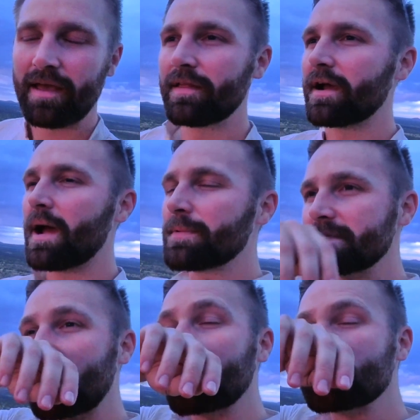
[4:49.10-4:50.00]
and then a couple
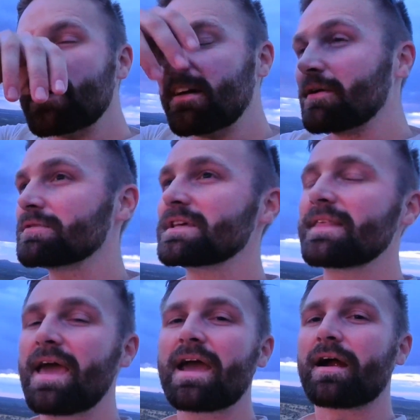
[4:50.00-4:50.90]
seconds later and it was in
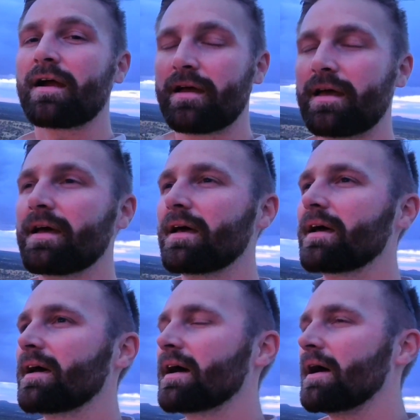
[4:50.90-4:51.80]
the air.
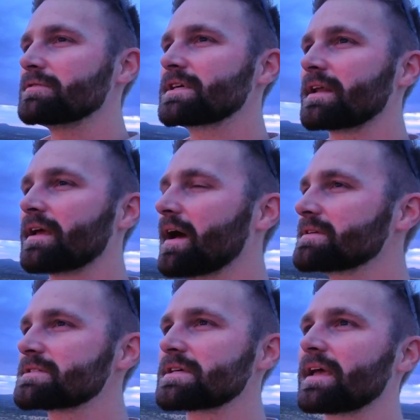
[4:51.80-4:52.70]
I was getting
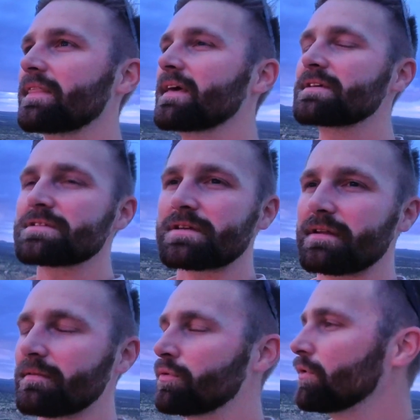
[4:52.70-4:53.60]
gusts like this,
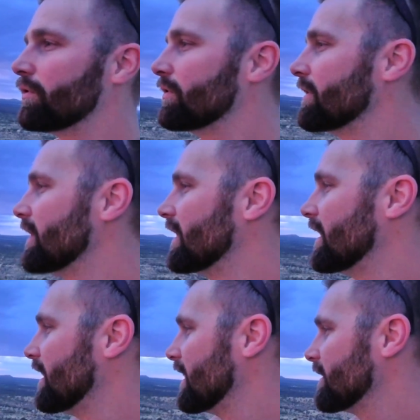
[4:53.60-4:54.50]
and whew,
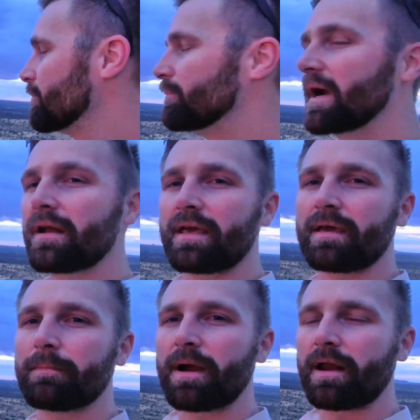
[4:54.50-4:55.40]
barely
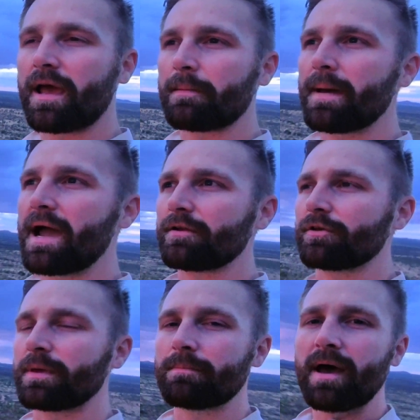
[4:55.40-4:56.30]
got it back
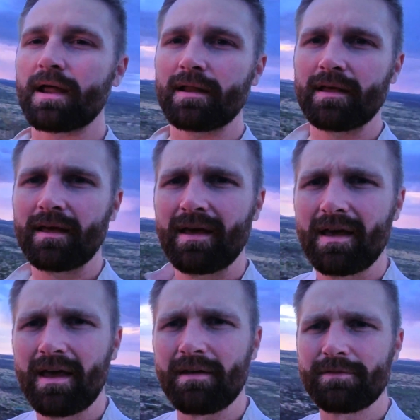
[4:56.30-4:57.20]
to me. But
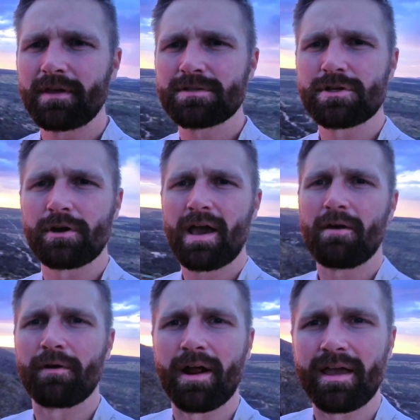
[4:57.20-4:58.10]
if things turn
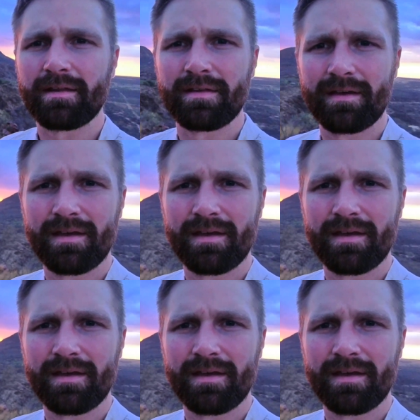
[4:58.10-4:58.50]
out right,